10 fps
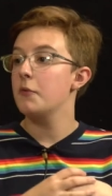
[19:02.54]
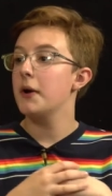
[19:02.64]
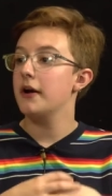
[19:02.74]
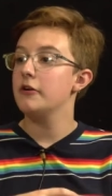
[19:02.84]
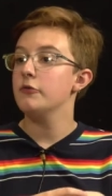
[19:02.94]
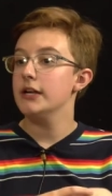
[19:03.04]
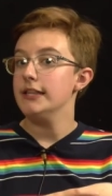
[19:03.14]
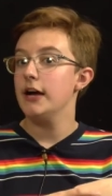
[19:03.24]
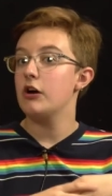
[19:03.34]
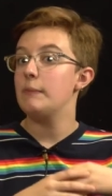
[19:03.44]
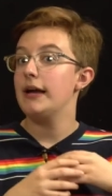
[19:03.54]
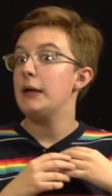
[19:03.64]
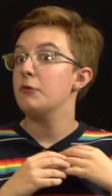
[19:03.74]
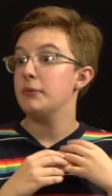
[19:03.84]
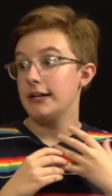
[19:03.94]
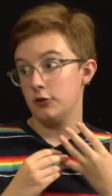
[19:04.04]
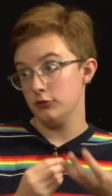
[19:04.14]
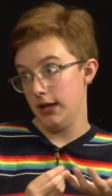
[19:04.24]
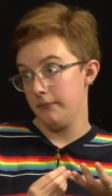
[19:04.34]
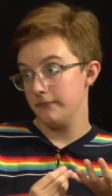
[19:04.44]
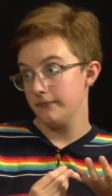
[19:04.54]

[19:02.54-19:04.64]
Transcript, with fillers: on record to say that Hermione was black the whole time,